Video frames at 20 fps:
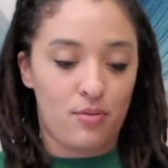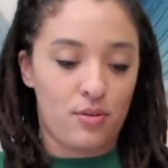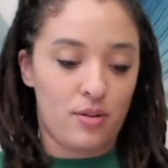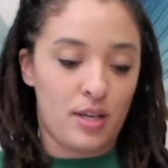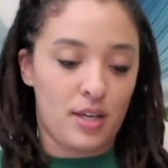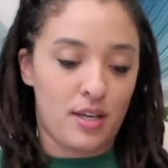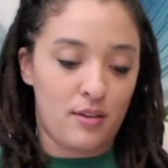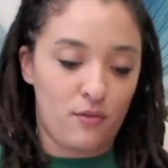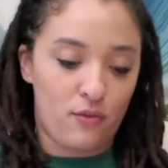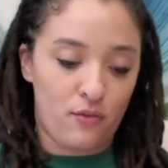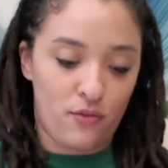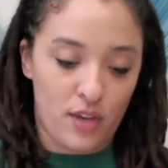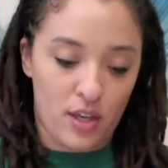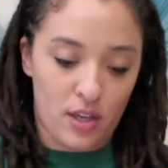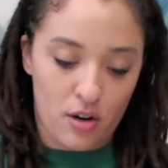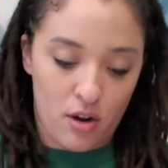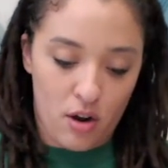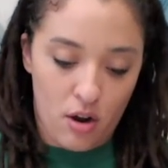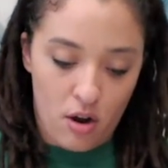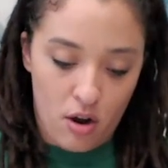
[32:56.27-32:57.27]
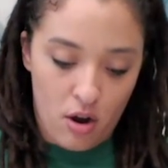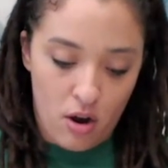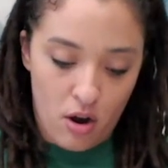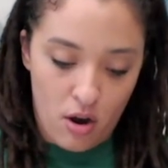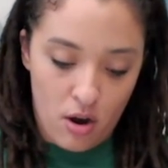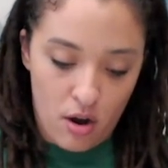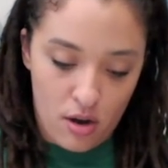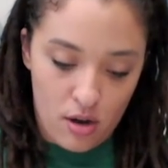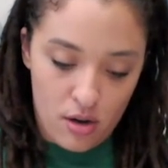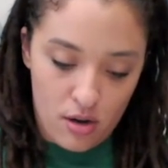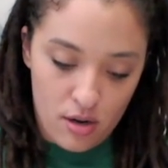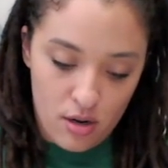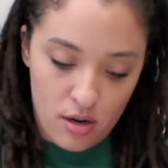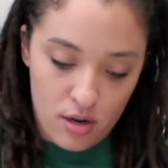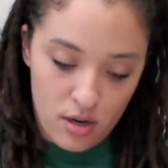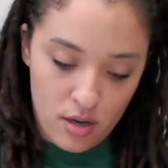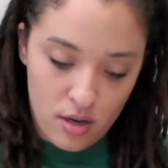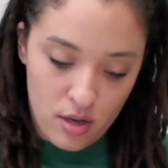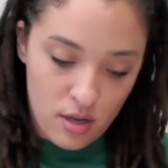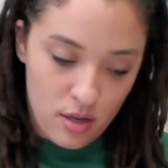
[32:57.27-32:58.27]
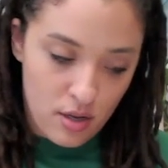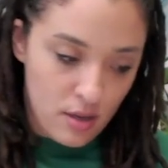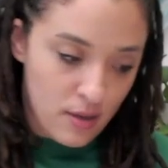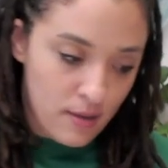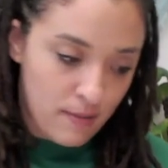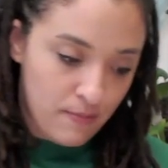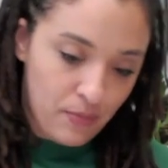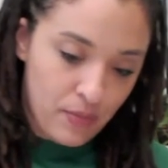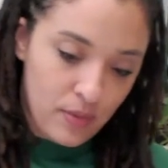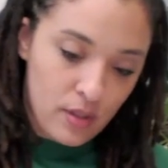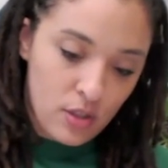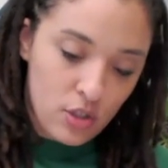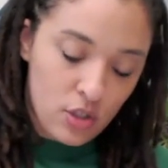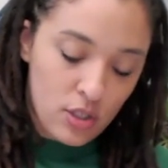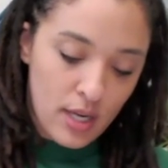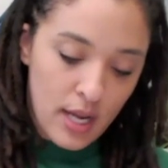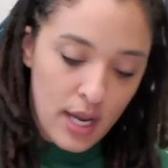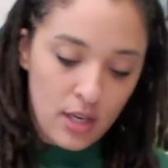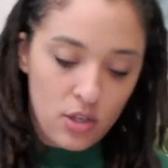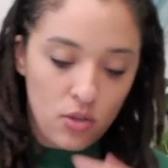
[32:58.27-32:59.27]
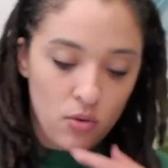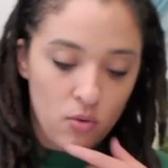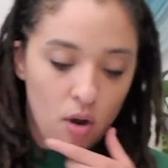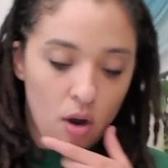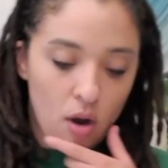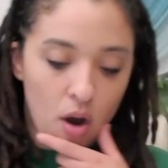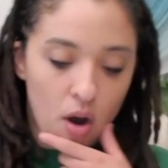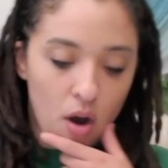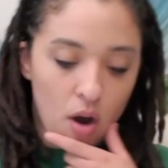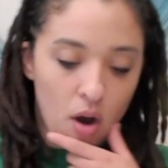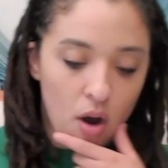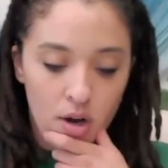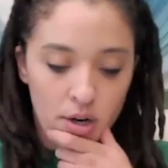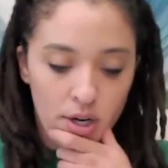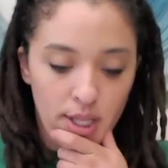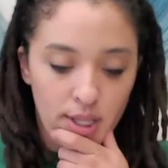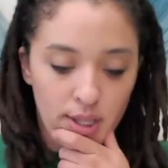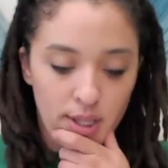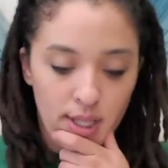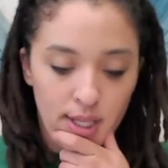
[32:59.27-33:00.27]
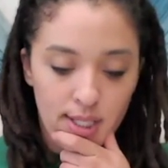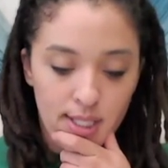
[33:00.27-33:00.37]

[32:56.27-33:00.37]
can fit R. Should I do R in the